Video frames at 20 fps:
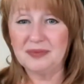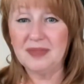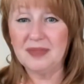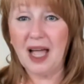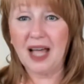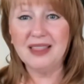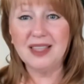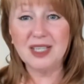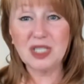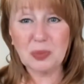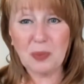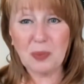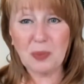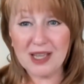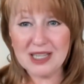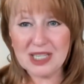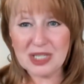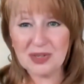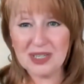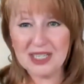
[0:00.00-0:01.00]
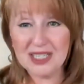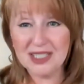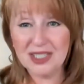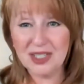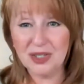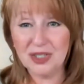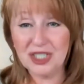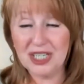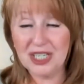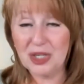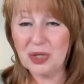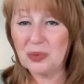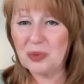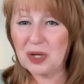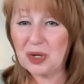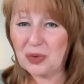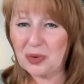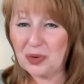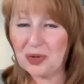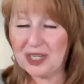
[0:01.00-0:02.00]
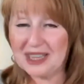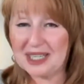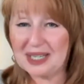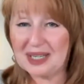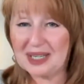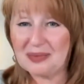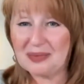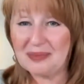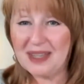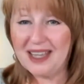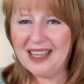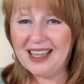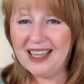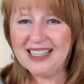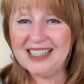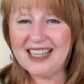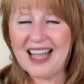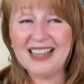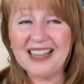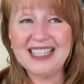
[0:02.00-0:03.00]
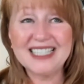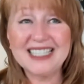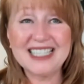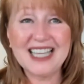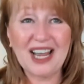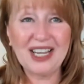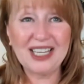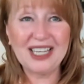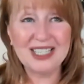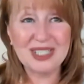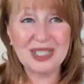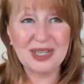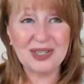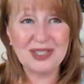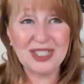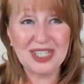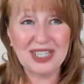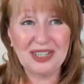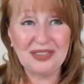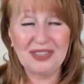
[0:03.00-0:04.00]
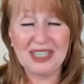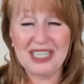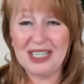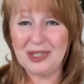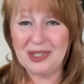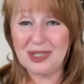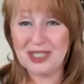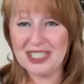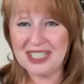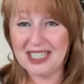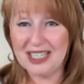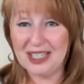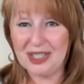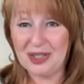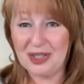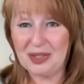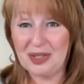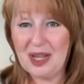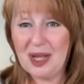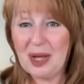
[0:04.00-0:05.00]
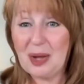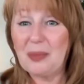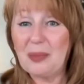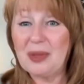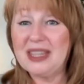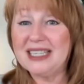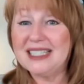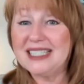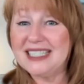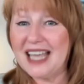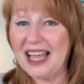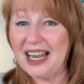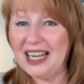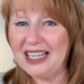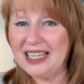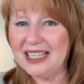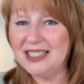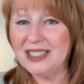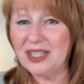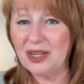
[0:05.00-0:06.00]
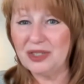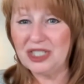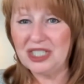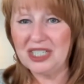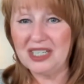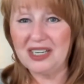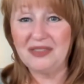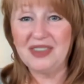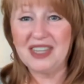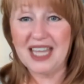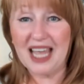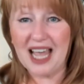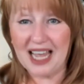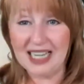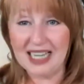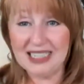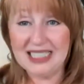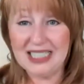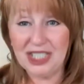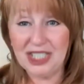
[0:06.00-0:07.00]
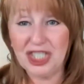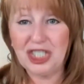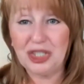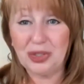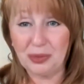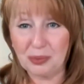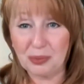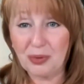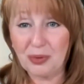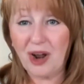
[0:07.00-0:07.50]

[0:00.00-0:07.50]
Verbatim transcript: Not the sponsoring associate who recruited them, not the selling associate of Legal Shield, but the selling associate of the ID Shield